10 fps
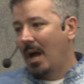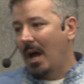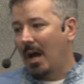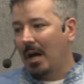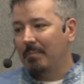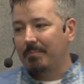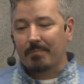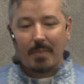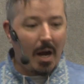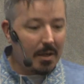
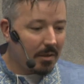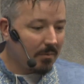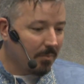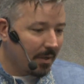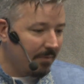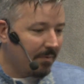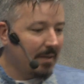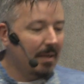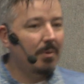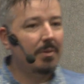I'd gotten pretty
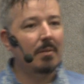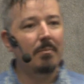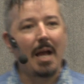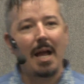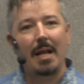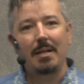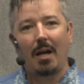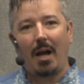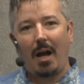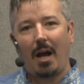friendly with them, and
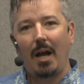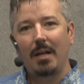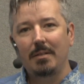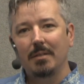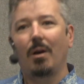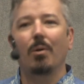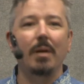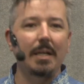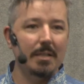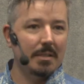I'd
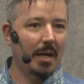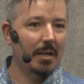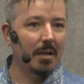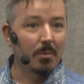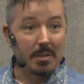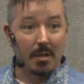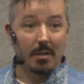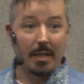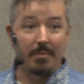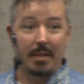already decided I was going to
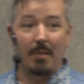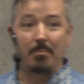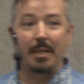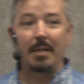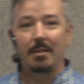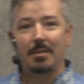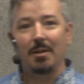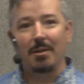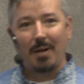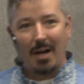leave the company,
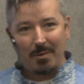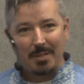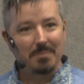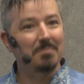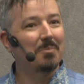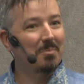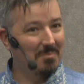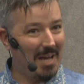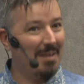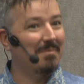so I was
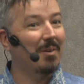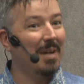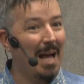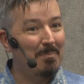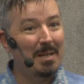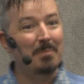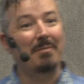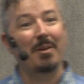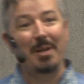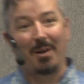very happy to
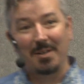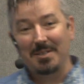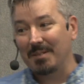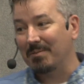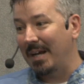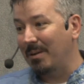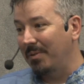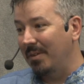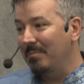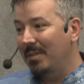be very honest and frank
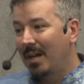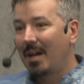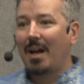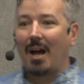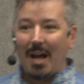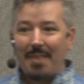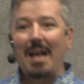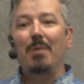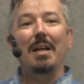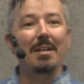with them. And
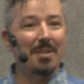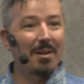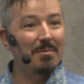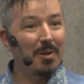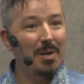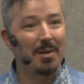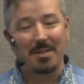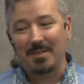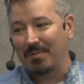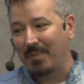they were in turn very
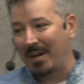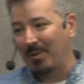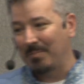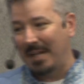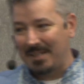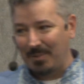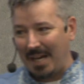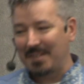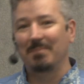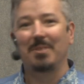honest and frank with me. So we
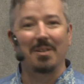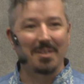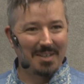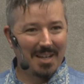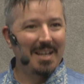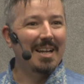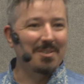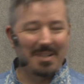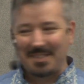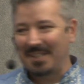had some long,
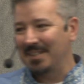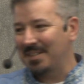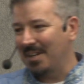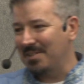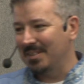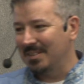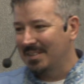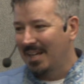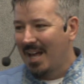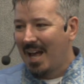interesting
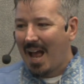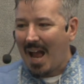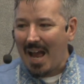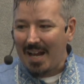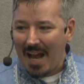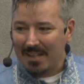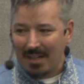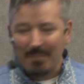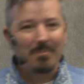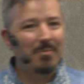discussions. And as
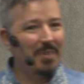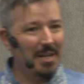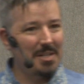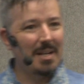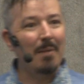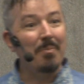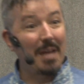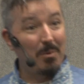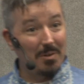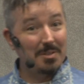I'm finishing up,
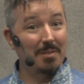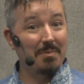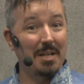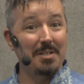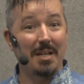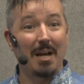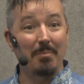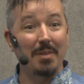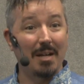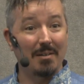they were also finishing
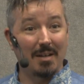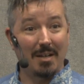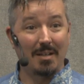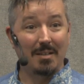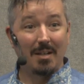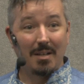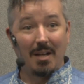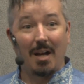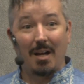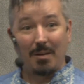up their
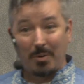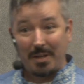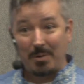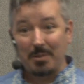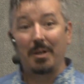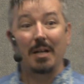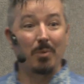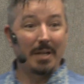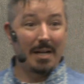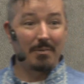what they were doing, and
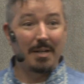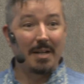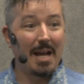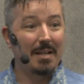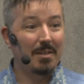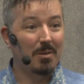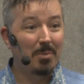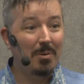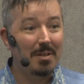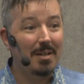were getting ready to hand in their
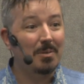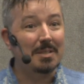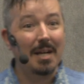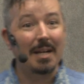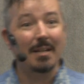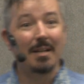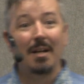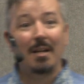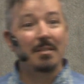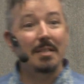report. And I was like,
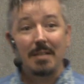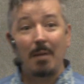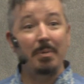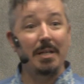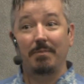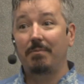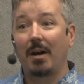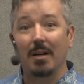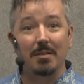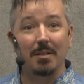so this company is
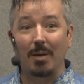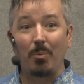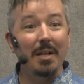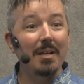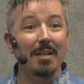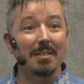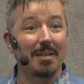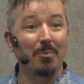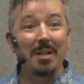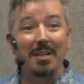fucked. Like, what are you going
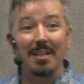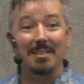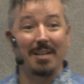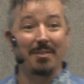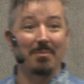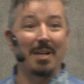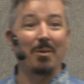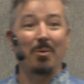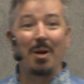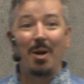to tell them?
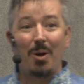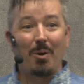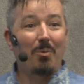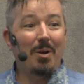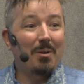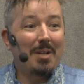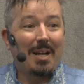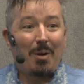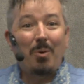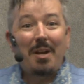Like,
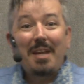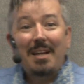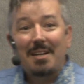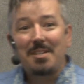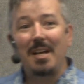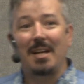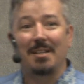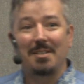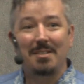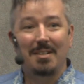what are they going to
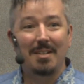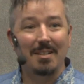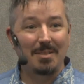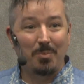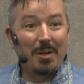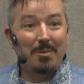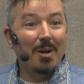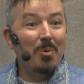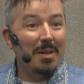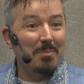change? Because we all
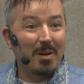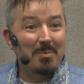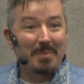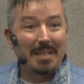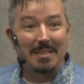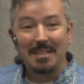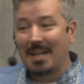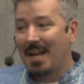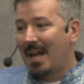know where the problem is.